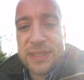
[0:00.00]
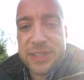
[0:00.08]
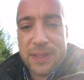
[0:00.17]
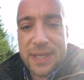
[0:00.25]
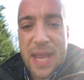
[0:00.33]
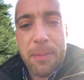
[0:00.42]
on
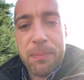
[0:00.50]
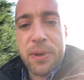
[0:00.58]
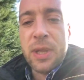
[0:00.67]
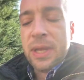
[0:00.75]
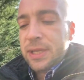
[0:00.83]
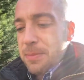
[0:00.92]
the app
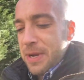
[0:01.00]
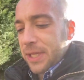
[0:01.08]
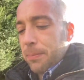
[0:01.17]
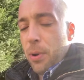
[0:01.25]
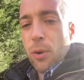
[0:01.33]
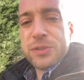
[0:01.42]
to make the
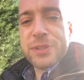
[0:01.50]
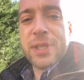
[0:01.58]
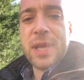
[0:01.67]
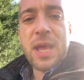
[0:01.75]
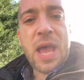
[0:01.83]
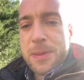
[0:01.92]
post,
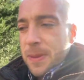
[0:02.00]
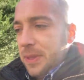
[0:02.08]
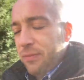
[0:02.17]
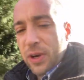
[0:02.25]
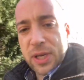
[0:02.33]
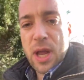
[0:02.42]
and then they
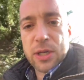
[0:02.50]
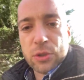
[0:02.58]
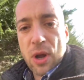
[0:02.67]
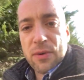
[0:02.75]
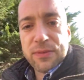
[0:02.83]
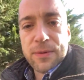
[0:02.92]
fucking logged
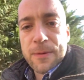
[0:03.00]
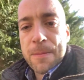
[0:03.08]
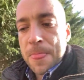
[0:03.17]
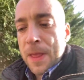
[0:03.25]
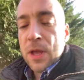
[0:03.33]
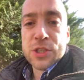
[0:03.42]
off.
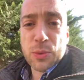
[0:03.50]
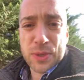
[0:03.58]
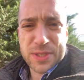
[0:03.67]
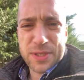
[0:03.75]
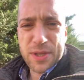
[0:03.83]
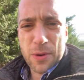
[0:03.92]
So what does
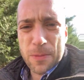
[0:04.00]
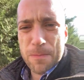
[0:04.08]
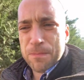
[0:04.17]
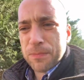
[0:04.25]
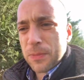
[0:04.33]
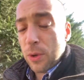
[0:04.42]
it do?
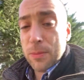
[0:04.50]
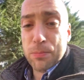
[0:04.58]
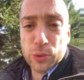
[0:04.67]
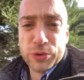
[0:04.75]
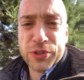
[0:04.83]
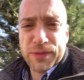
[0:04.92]
Well, it
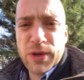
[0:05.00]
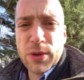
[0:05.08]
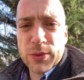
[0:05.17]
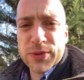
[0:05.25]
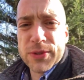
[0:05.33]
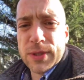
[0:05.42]
boosts your
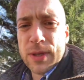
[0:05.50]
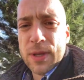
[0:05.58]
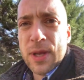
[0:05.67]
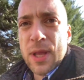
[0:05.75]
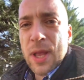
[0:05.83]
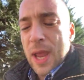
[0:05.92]
views.
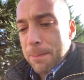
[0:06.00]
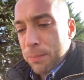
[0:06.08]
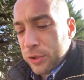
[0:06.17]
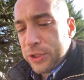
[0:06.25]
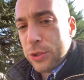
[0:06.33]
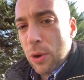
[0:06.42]
It
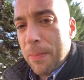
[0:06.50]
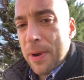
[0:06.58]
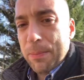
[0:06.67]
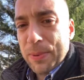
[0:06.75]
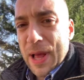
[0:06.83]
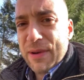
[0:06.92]
puts you up on a
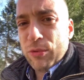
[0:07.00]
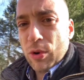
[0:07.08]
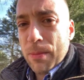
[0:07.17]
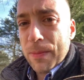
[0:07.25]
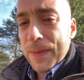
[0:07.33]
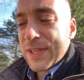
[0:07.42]

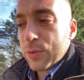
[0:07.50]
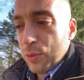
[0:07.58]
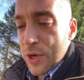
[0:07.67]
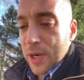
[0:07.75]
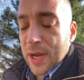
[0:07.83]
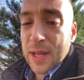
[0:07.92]
platform. This is where
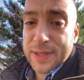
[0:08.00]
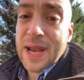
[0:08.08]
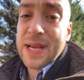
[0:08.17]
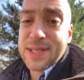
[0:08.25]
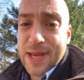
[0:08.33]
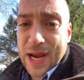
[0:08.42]
your content
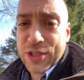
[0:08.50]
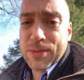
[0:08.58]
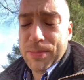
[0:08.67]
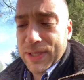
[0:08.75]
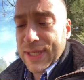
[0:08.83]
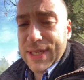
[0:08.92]
has to actually
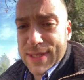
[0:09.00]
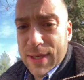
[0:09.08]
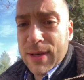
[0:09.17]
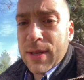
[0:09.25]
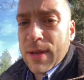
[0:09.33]
be decent.